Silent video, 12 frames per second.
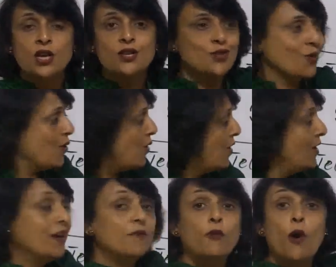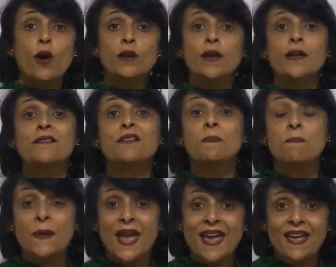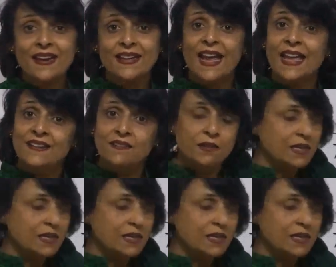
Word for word: So, for repair and